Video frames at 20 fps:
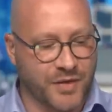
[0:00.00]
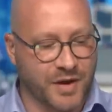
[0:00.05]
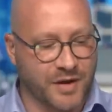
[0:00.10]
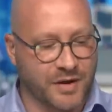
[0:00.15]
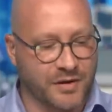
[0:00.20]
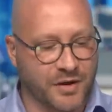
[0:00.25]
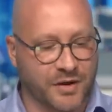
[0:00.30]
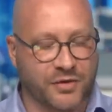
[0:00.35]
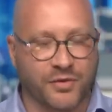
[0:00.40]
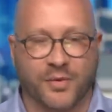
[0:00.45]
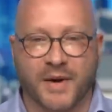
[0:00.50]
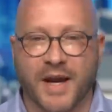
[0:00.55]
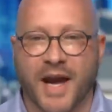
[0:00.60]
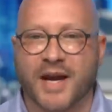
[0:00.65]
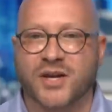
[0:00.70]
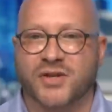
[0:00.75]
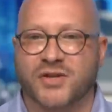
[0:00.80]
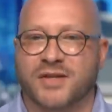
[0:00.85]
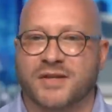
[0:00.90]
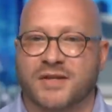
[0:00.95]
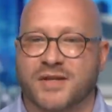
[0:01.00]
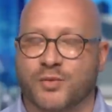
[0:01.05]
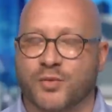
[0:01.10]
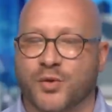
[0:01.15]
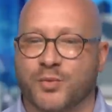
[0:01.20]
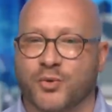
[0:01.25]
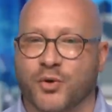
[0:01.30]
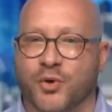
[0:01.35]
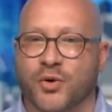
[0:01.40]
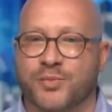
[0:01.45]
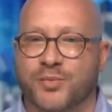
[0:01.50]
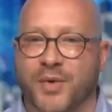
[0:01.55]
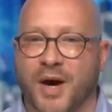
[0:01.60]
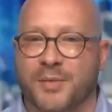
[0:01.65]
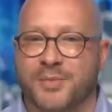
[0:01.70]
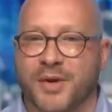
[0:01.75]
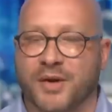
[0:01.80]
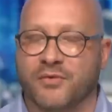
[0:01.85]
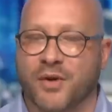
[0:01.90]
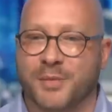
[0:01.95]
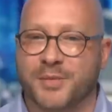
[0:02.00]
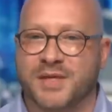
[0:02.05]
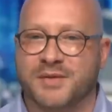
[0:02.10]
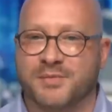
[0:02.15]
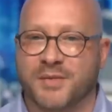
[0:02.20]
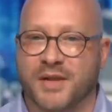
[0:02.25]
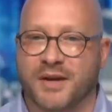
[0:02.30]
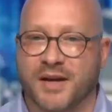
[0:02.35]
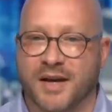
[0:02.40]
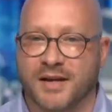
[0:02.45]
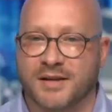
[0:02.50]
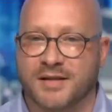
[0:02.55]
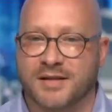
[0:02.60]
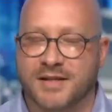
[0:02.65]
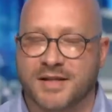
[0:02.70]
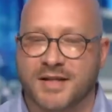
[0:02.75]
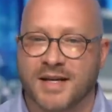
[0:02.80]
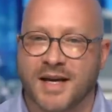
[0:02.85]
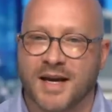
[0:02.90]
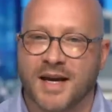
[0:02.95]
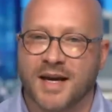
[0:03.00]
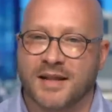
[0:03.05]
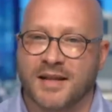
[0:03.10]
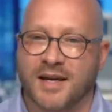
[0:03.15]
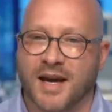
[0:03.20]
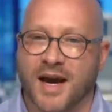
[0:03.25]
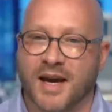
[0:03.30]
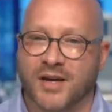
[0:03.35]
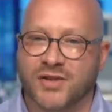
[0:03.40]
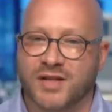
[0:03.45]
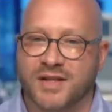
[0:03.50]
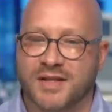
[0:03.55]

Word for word: that the three actions that were brought by Ben Roberts-Smith against The Age,